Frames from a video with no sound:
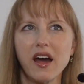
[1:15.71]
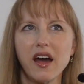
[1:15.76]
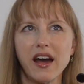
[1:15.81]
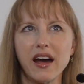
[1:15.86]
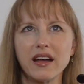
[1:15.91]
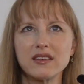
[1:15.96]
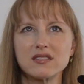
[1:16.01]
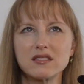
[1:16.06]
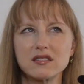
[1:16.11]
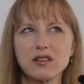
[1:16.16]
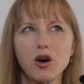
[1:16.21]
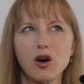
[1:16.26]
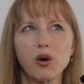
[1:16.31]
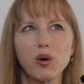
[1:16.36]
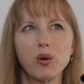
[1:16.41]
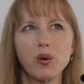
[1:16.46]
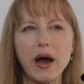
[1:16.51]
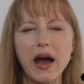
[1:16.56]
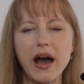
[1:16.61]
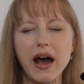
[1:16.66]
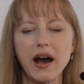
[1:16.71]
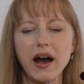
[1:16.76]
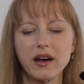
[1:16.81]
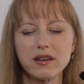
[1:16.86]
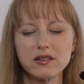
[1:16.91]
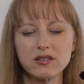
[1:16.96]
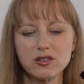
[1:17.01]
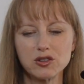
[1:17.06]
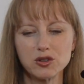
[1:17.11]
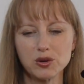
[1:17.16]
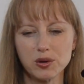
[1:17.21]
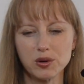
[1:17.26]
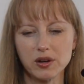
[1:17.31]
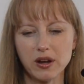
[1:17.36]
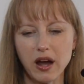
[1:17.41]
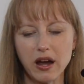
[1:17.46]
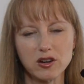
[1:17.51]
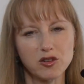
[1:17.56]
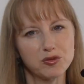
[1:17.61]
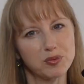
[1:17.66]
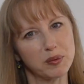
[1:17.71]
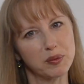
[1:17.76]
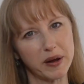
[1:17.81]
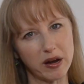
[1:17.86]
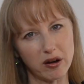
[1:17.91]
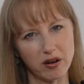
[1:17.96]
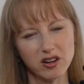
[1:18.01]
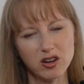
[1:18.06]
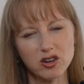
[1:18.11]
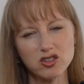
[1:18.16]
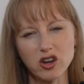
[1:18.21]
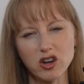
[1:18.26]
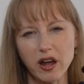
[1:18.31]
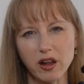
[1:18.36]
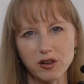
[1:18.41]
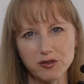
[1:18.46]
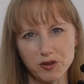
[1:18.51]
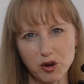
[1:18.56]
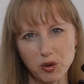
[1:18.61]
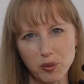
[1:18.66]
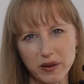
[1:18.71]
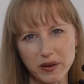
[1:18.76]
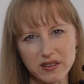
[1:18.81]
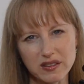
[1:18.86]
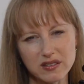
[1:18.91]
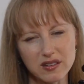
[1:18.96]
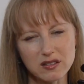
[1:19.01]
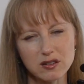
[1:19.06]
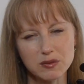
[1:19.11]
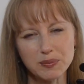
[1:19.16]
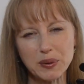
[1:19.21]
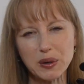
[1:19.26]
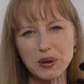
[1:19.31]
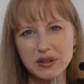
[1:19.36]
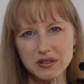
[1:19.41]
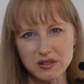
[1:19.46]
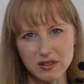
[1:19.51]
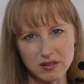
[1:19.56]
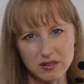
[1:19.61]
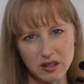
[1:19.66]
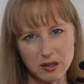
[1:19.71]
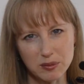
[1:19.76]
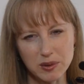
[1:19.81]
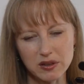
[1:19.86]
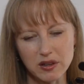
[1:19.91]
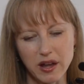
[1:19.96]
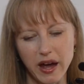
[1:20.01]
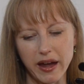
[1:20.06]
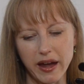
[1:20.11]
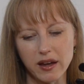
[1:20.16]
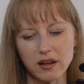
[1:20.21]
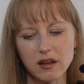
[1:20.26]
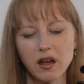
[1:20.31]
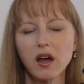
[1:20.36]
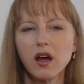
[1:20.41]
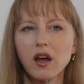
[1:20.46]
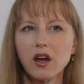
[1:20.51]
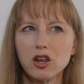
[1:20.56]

And so as you're kind of preparing your child for what this experience is going to be like,